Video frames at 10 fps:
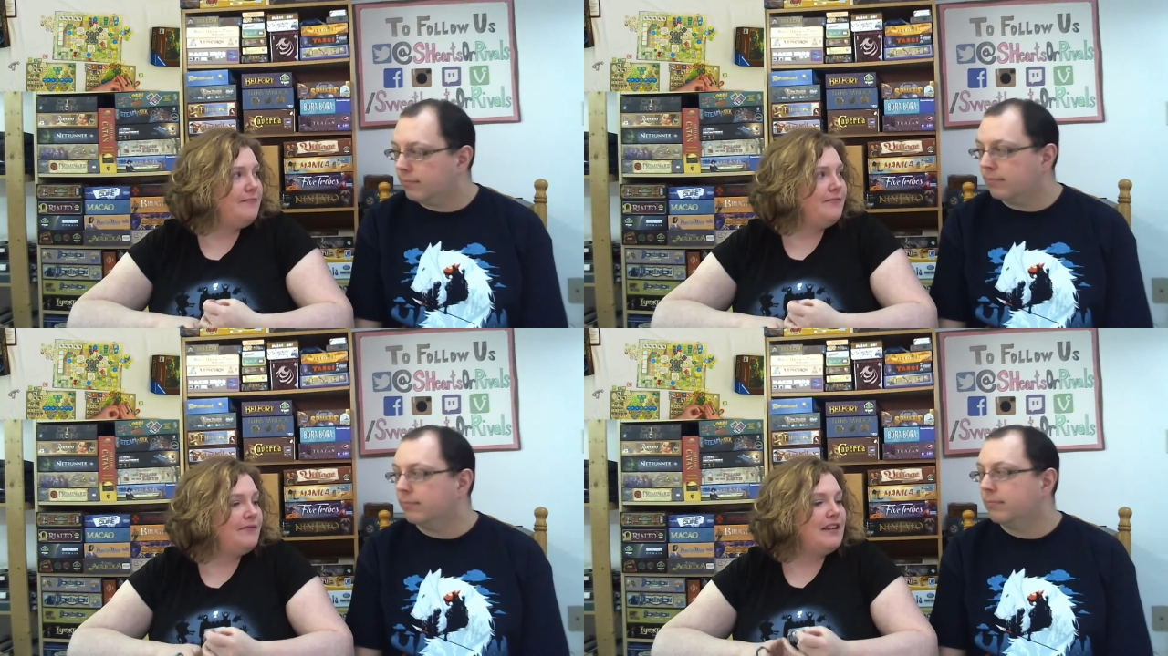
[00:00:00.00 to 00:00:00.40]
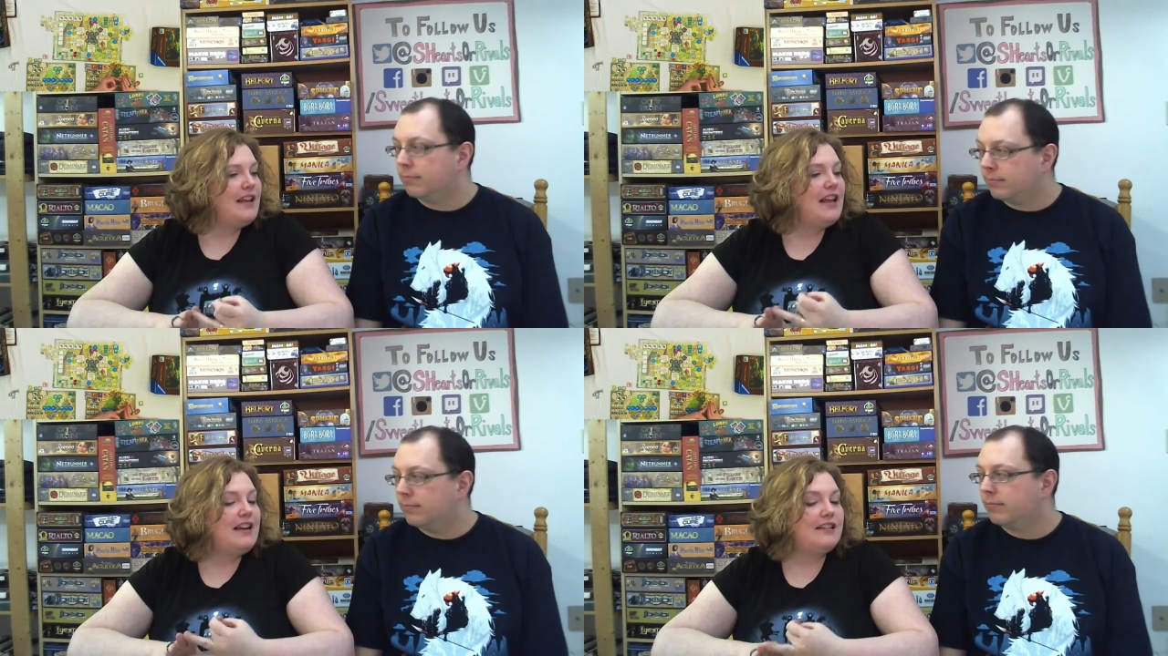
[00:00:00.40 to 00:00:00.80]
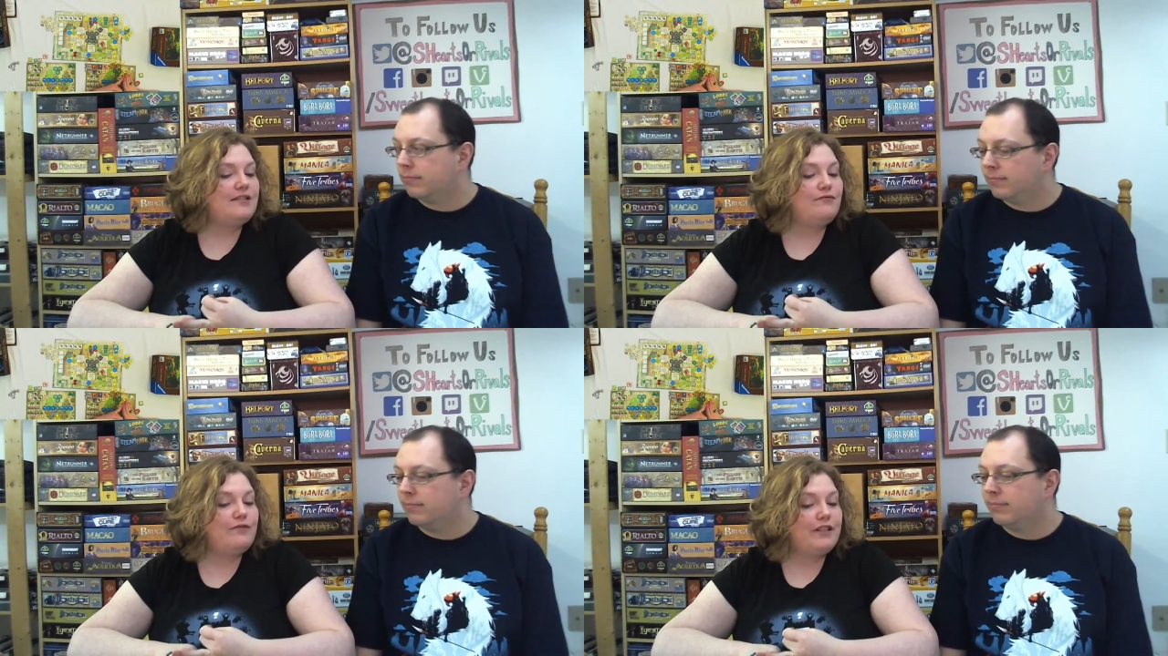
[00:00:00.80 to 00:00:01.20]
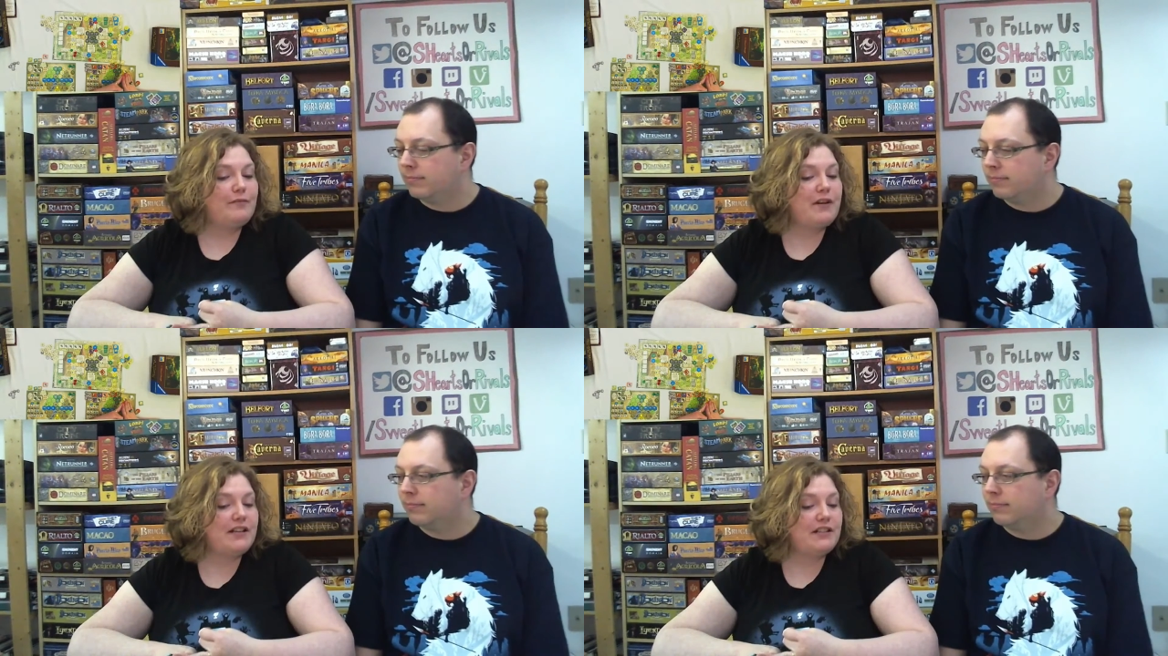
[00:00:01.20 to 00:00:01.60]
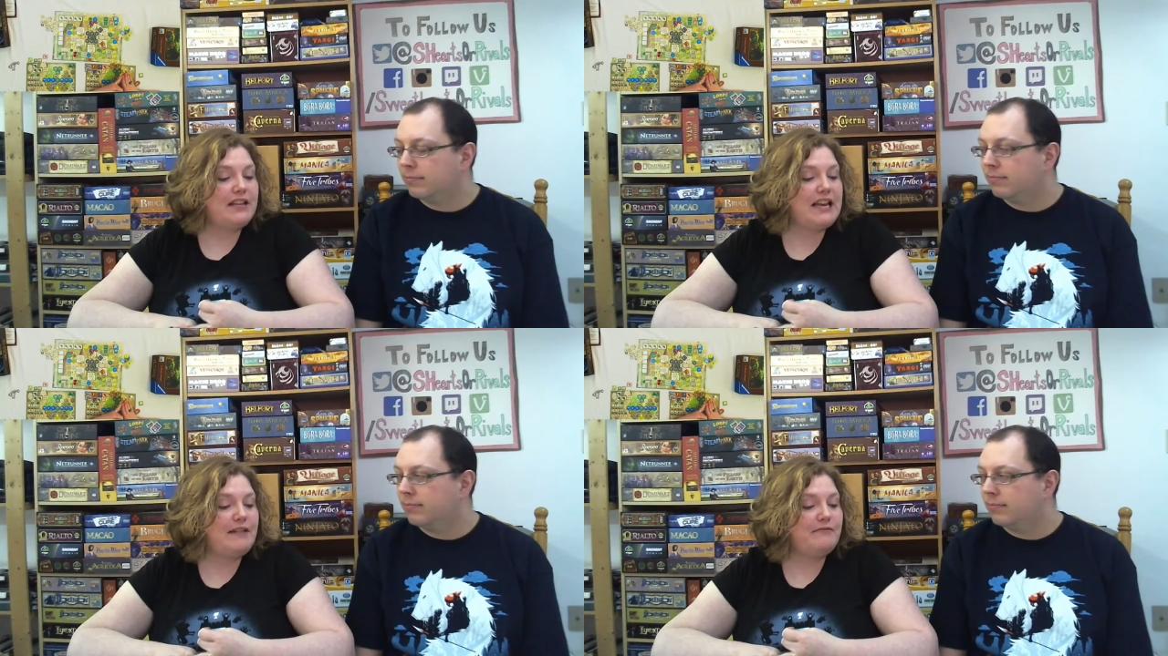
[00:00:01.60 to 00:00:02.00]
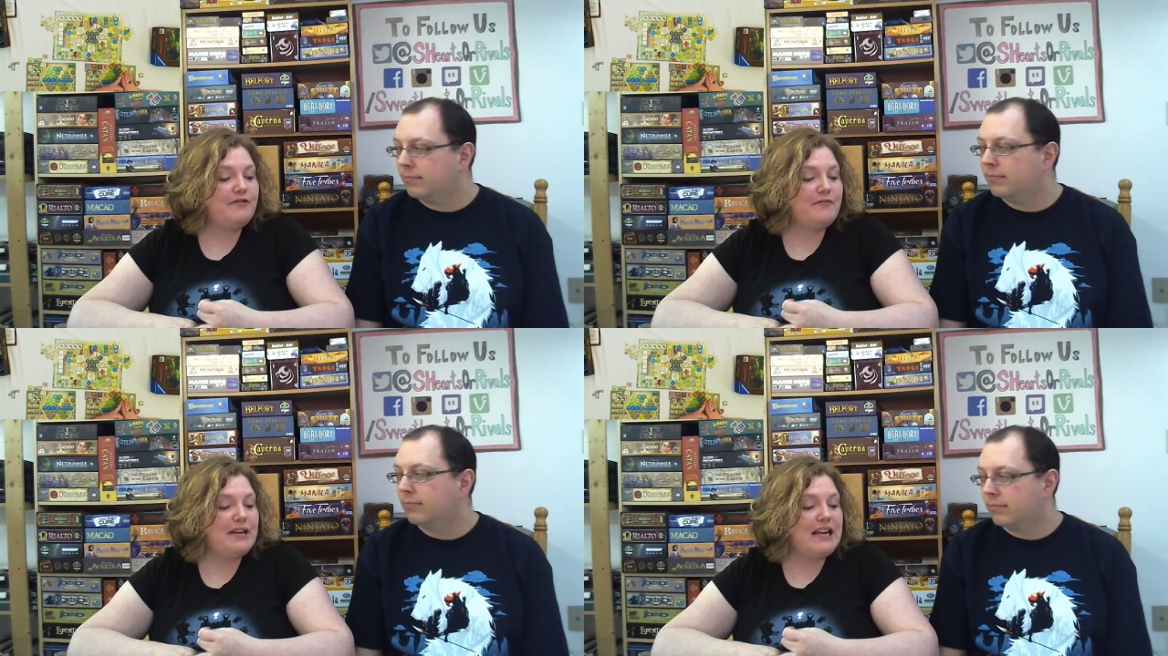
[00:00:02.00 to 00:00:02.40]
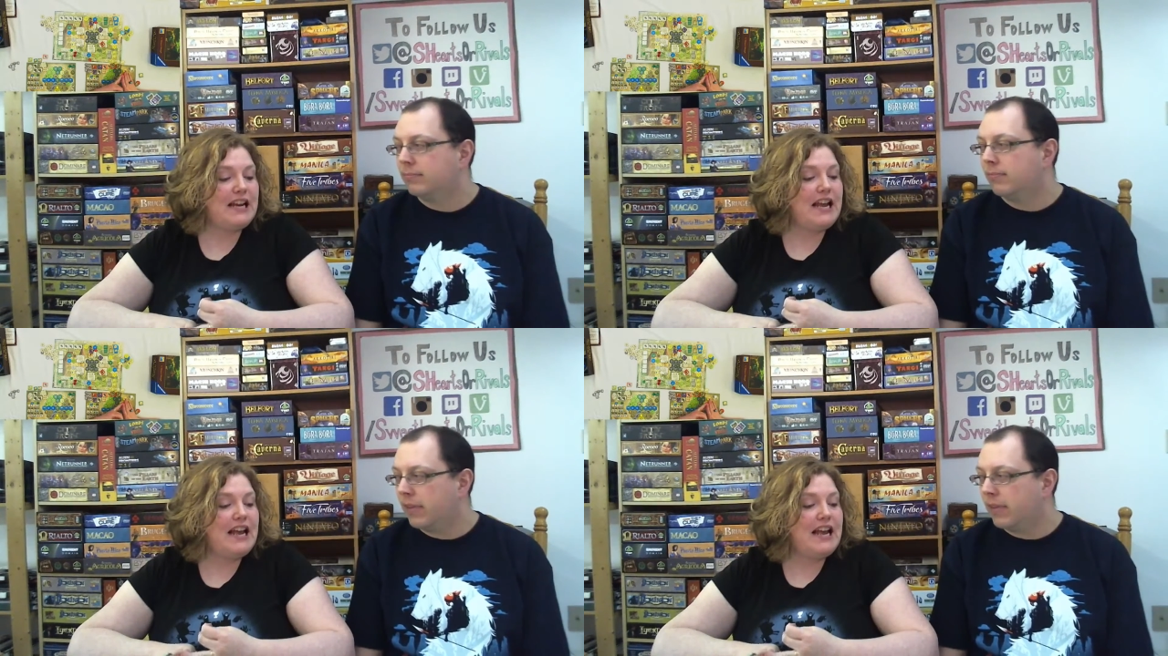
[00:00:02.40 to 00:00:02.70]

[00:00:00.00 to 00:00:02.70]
Speaker 1: mm. and it's a really puzzly game for me.